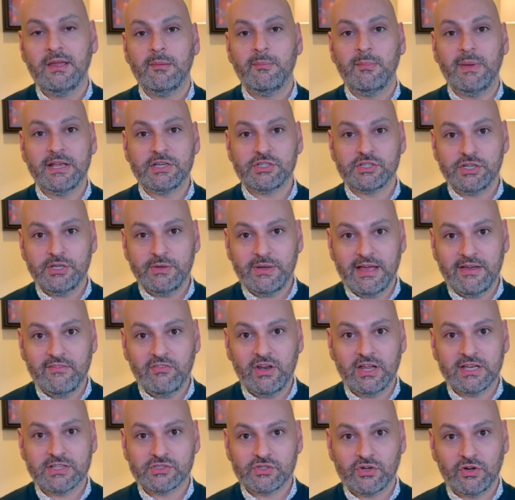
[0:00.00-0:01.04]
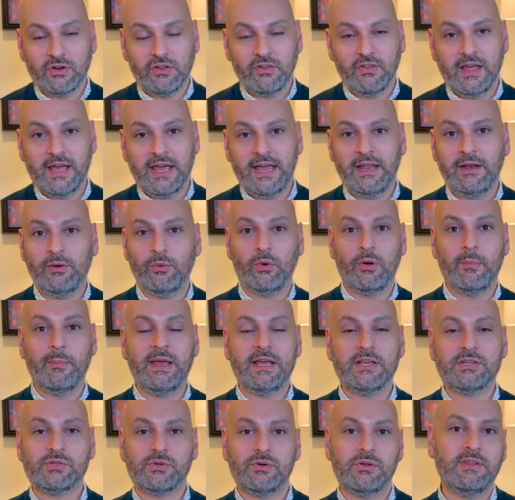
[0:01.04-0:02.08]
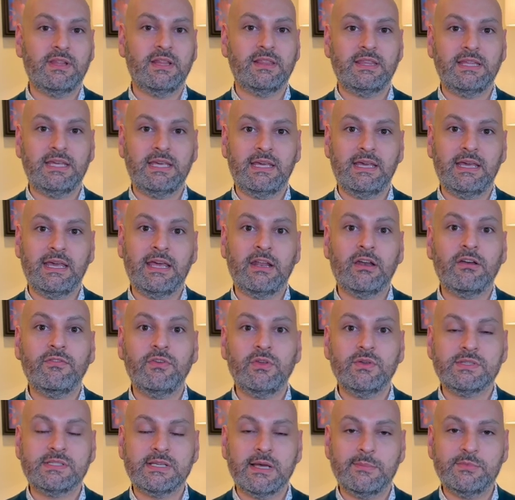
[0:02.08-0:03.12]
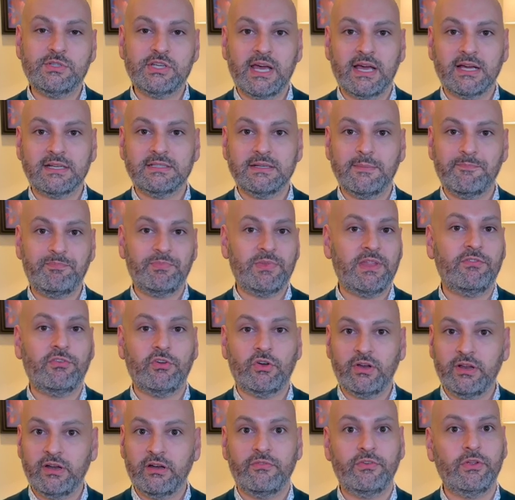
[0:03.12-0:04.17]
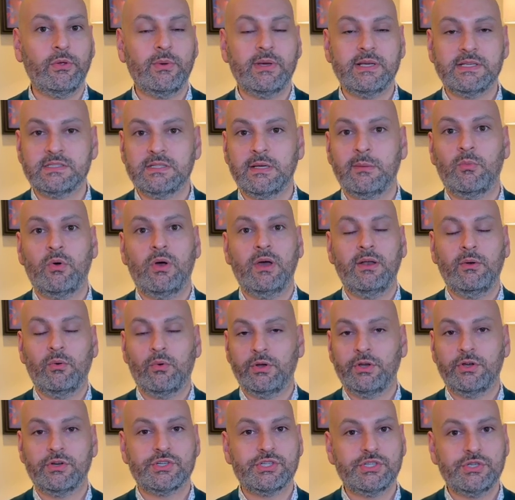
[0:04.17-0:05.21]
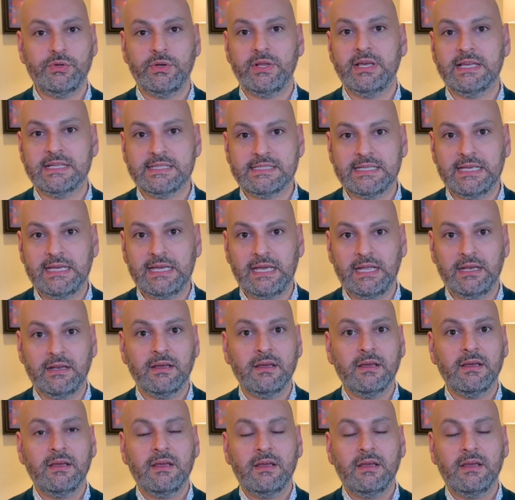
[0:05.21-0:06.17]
Make sure you have an external light, or make sure that the interview subject, if you're interviewing someone or you're shooting a scene,